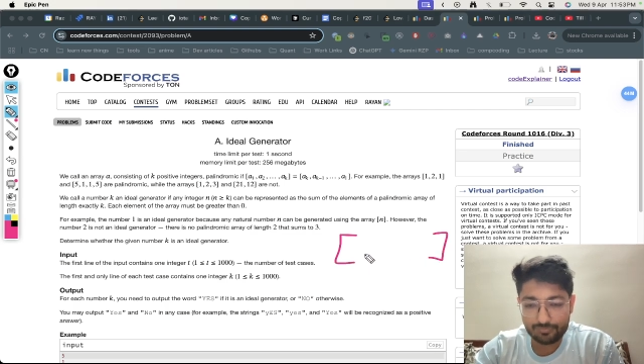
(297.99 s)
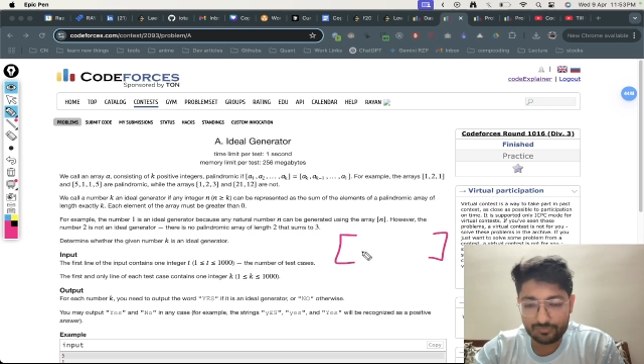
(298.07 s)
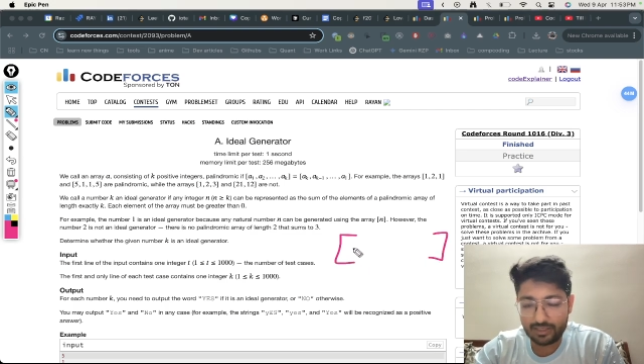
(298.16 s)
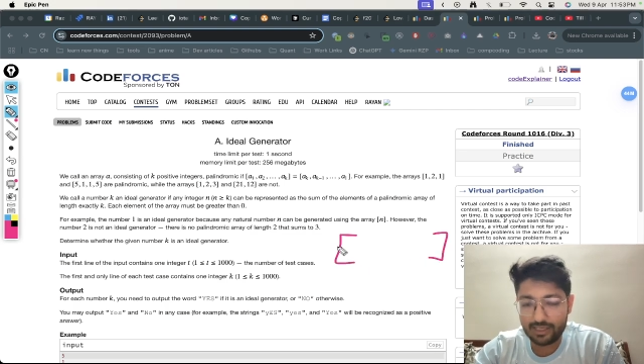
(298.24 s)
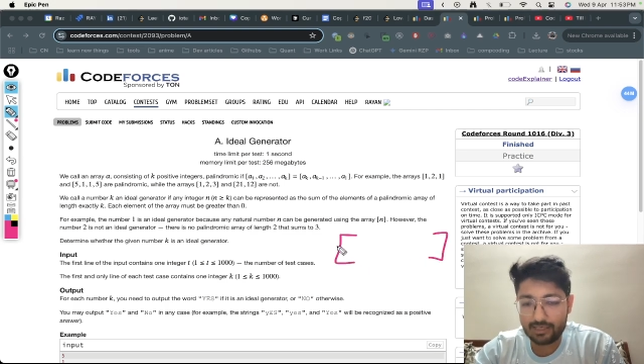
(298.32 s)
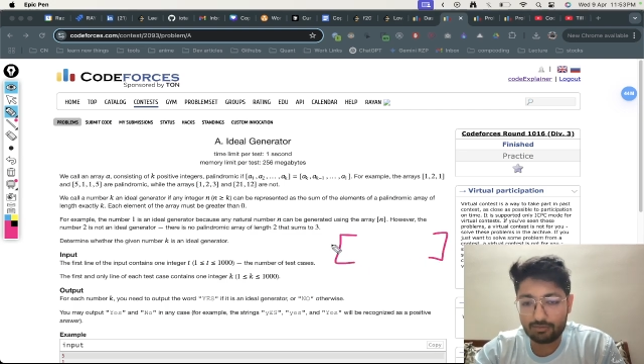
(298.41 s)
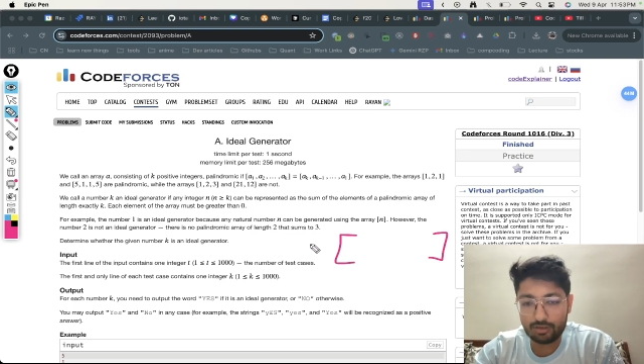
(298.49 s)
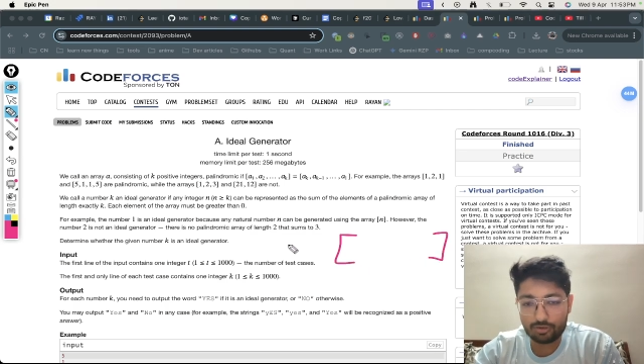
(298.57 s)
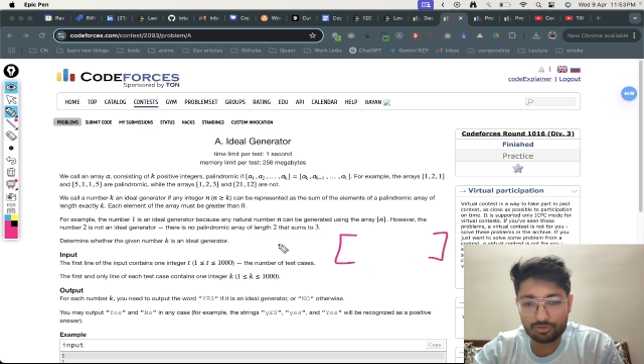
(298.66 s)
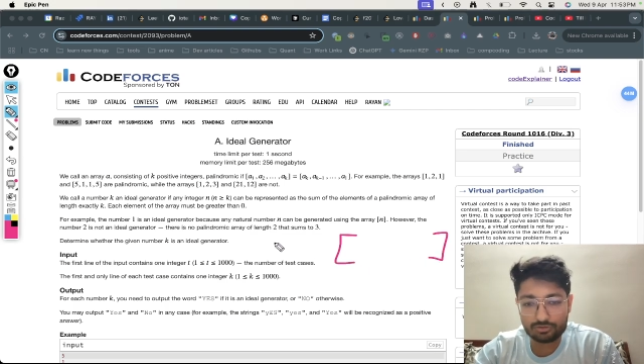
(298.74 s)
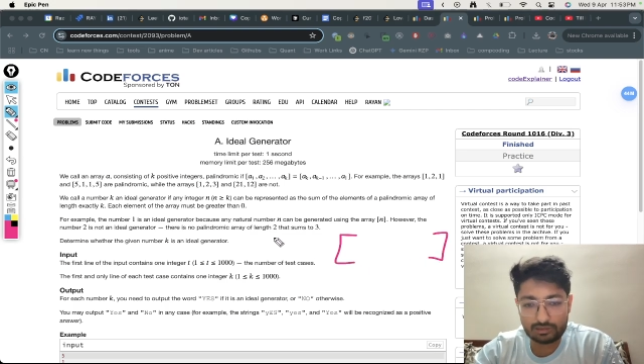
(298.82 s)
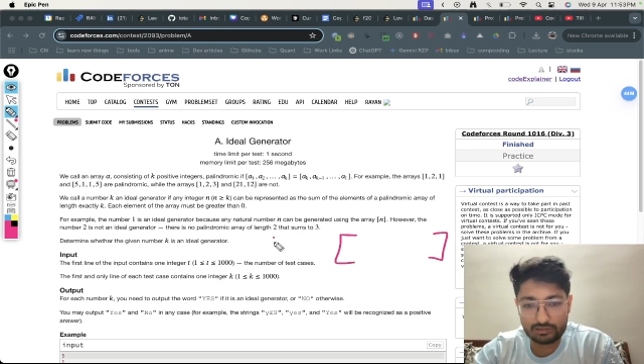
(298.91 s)
k equal
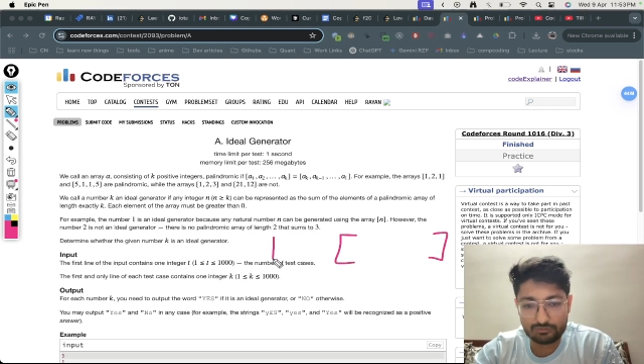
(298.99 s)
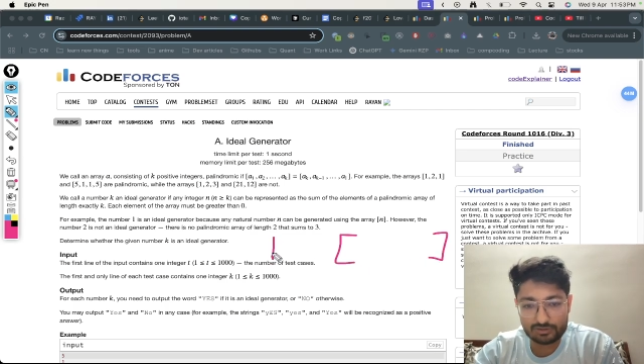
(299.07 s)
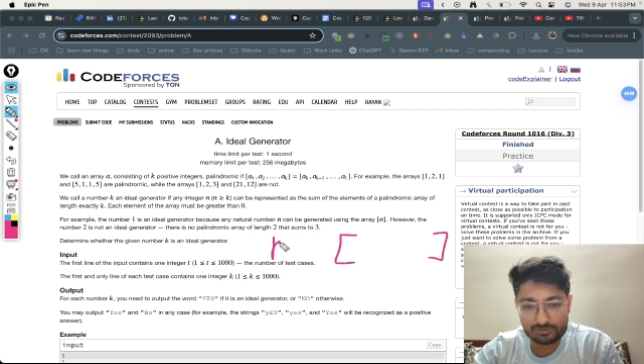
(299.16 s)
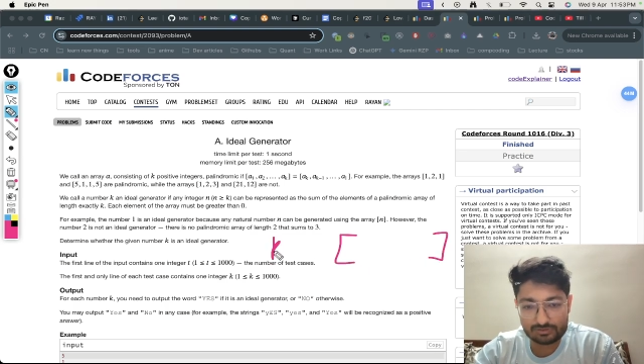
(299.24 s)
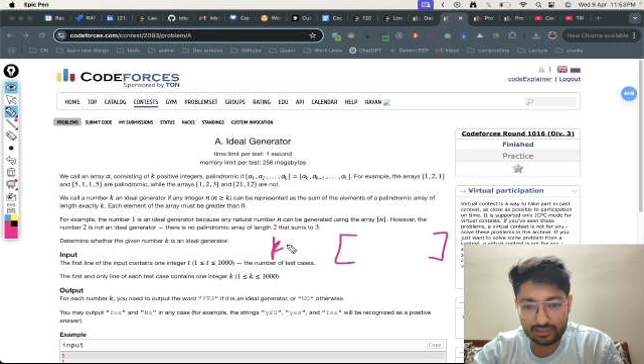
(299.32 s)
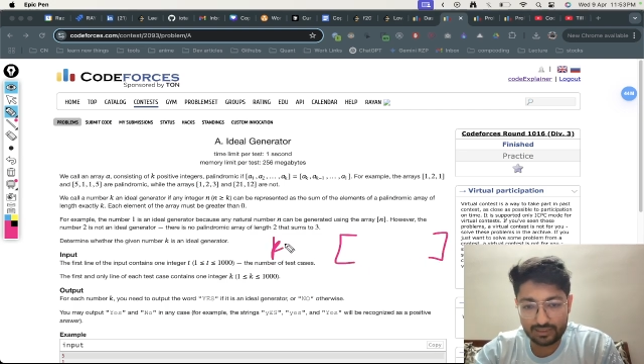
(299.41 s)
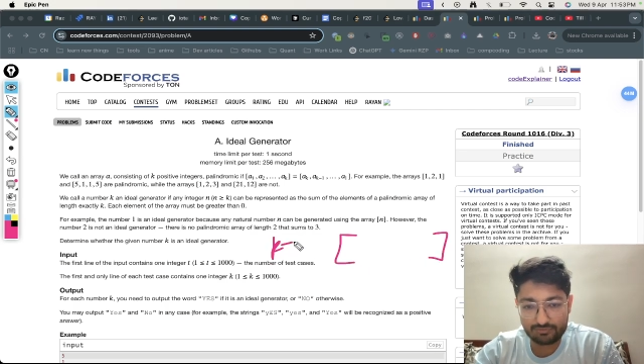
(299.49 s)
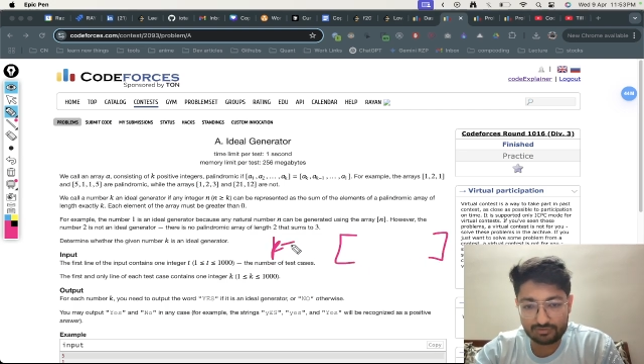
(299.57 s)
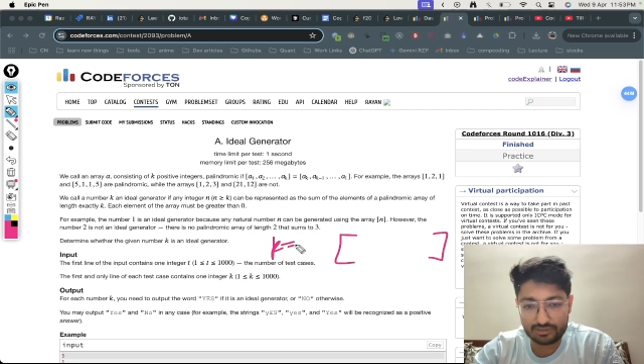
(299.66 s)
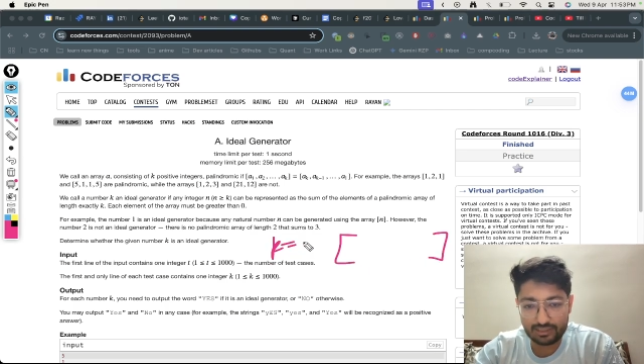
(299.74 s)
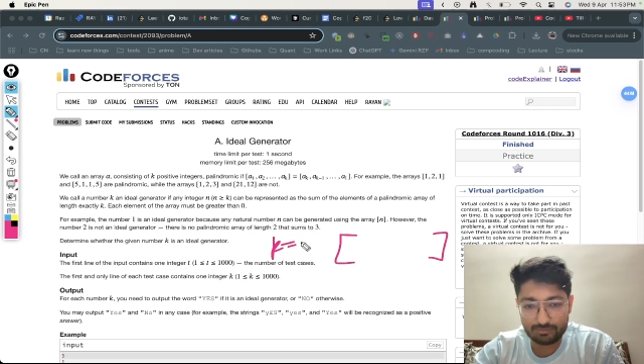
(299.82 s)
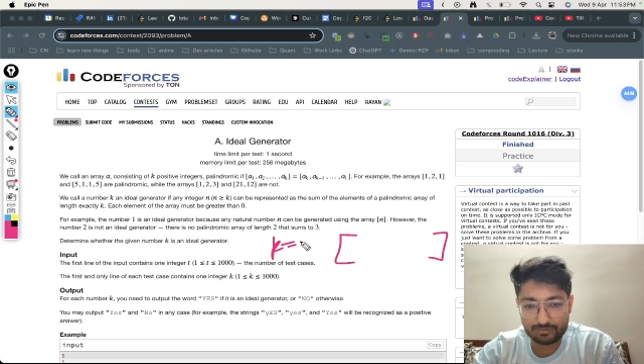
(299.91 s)
to 3, which means that I have
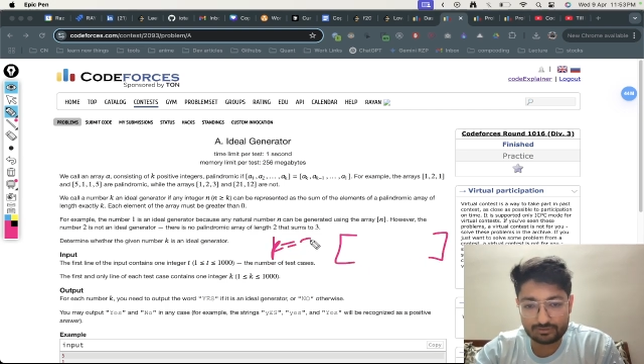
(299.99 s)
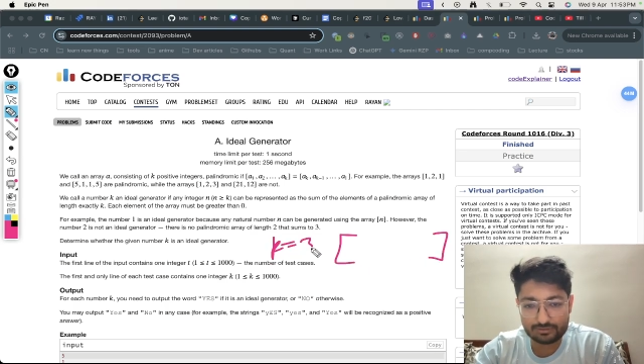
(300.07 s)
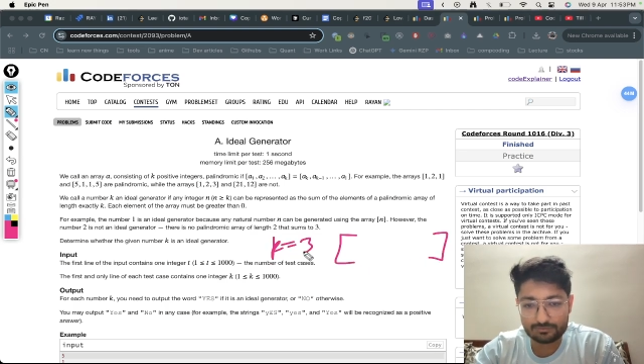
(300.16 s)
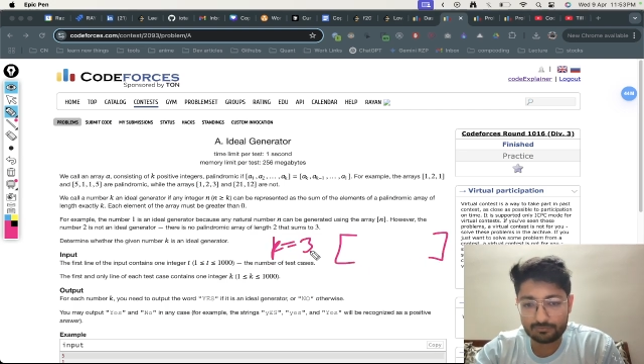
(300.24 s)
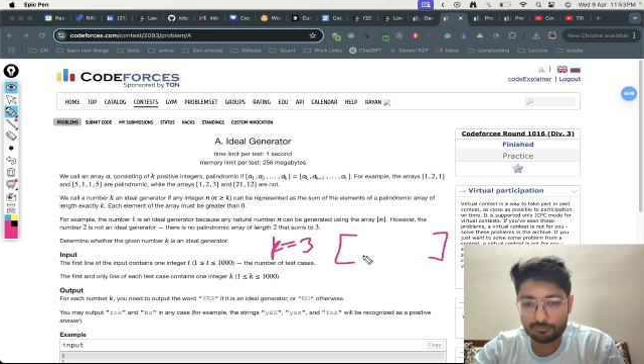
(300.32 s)
3 elements.